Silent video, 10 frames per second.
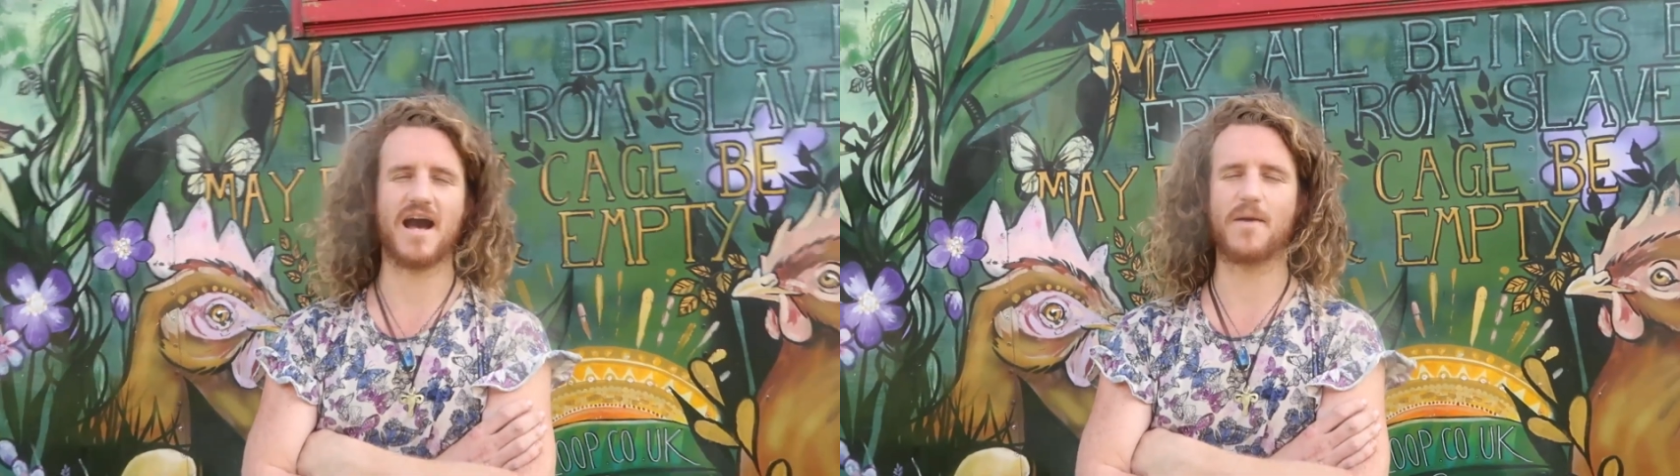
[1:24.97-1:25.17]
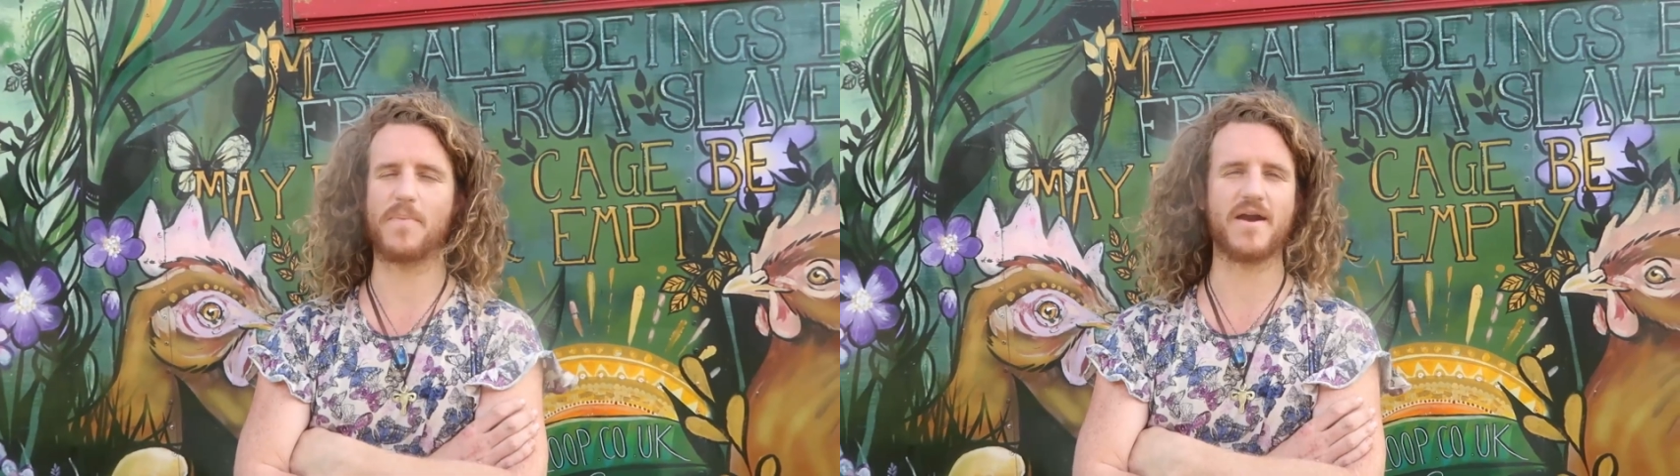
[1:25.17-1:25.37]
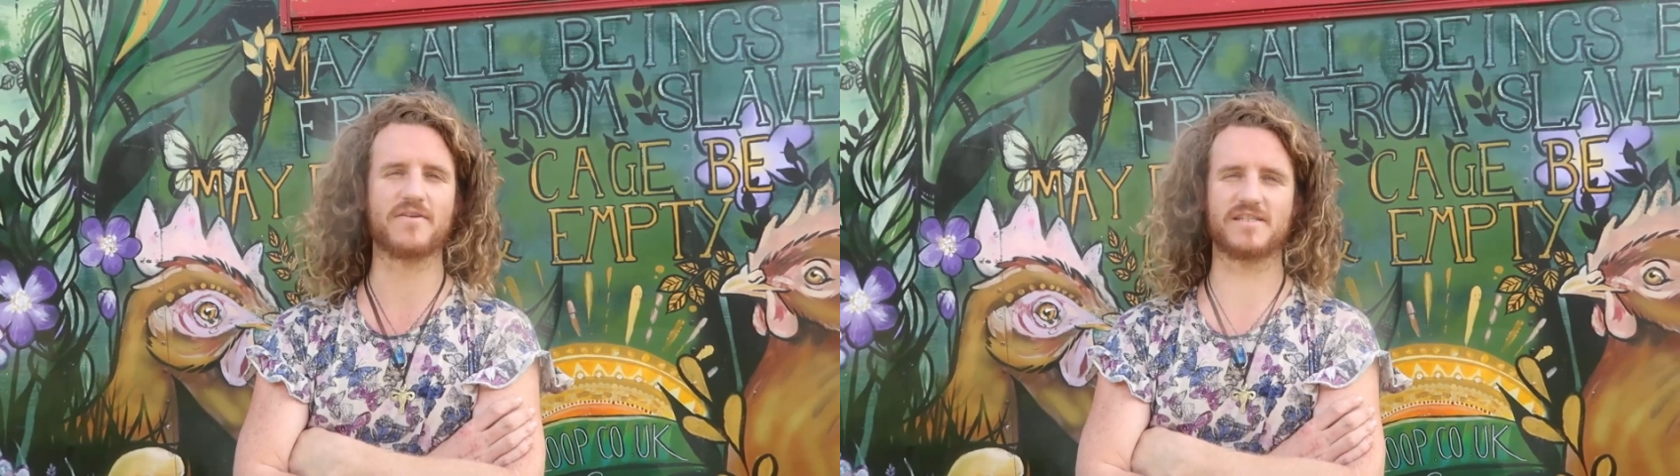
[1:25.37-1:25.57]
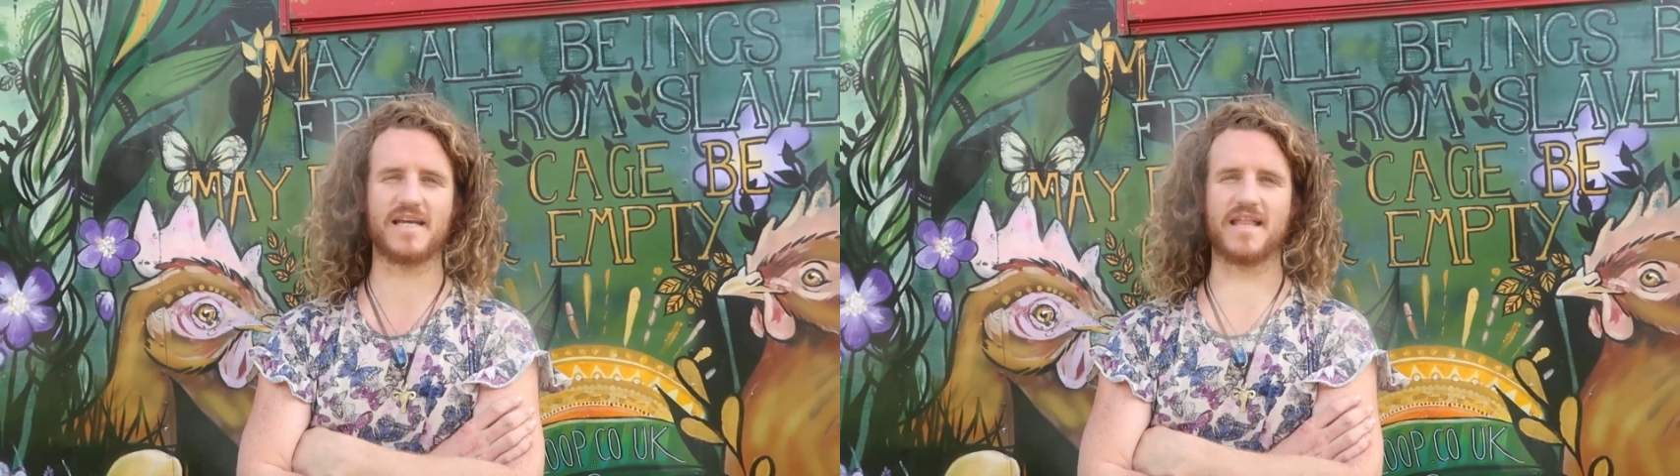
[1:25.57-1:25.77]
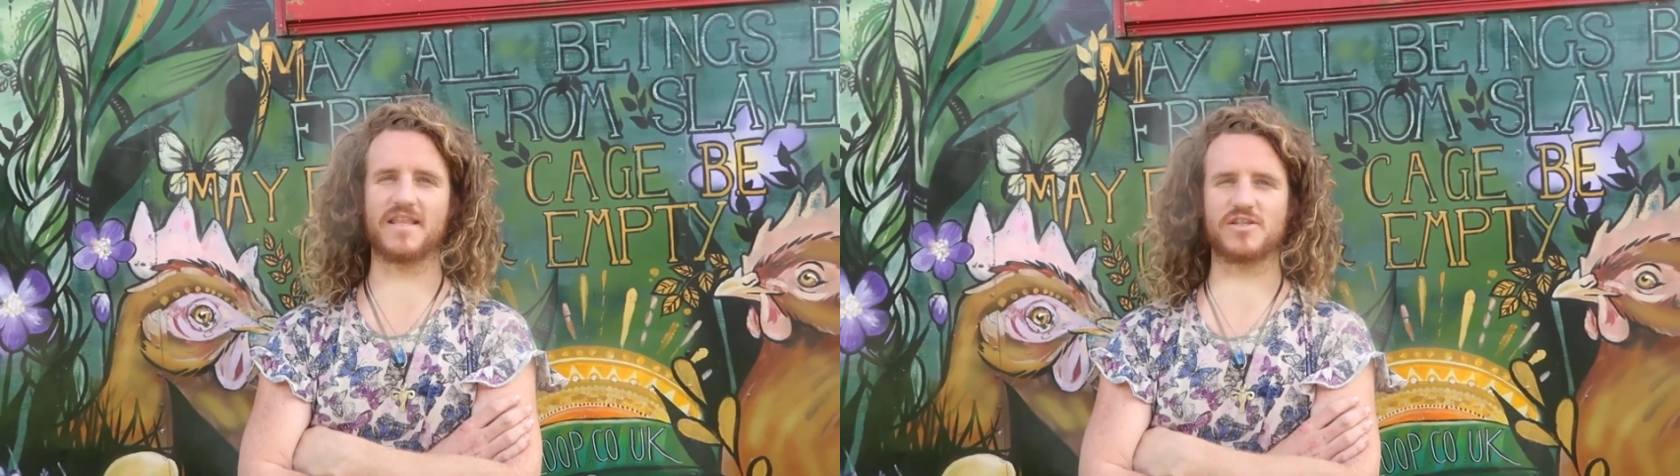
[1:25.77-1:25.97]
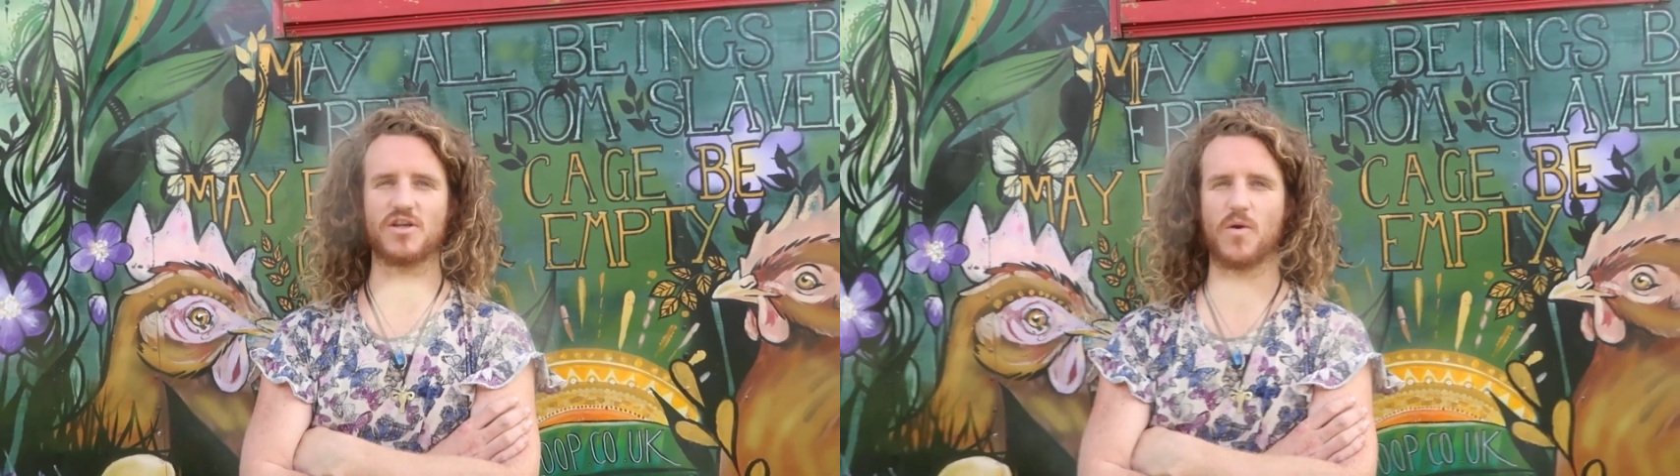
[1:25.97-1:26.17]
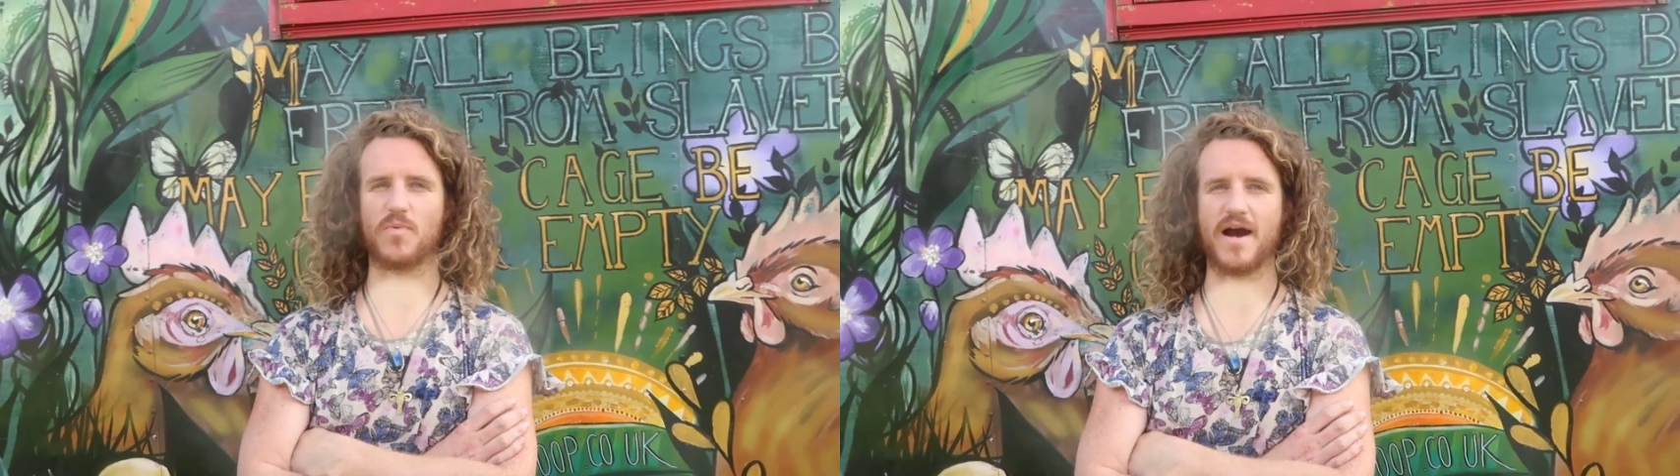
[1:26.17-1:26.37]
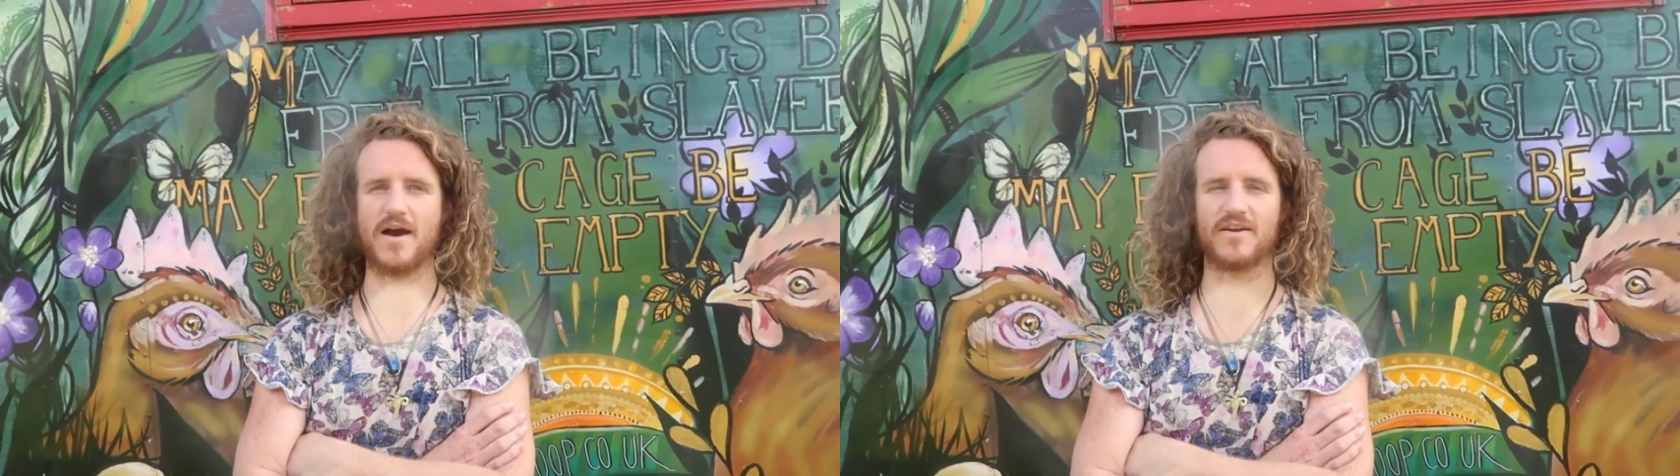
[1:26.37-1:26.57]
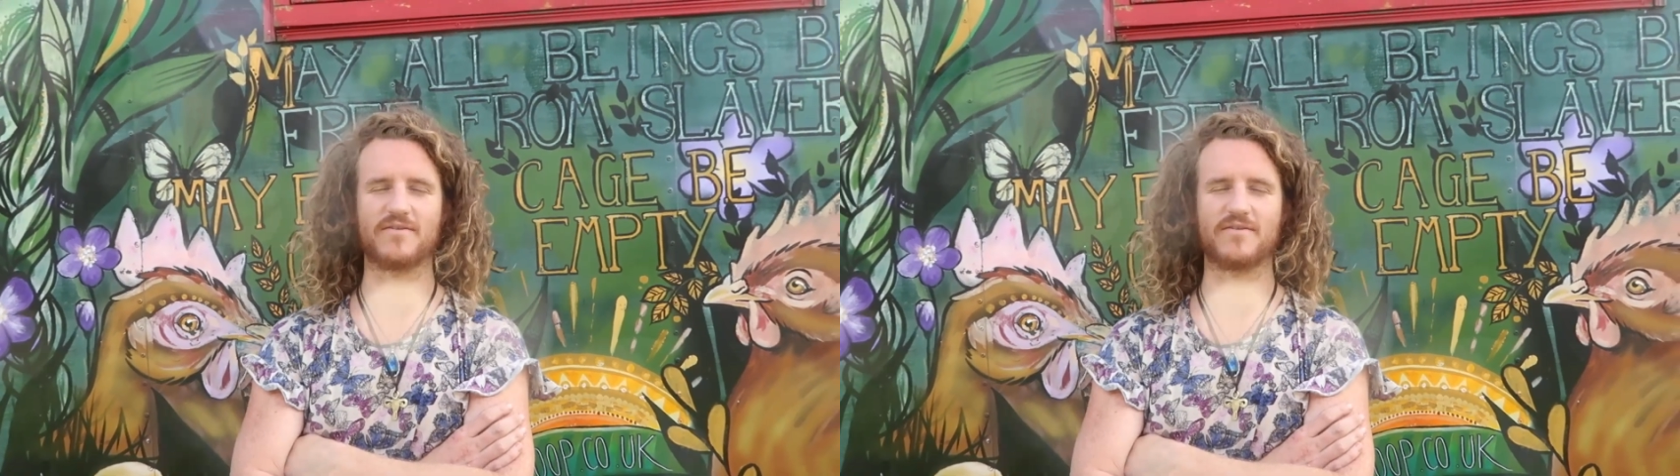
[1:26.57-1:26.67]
our parents, yeah, they're so proud.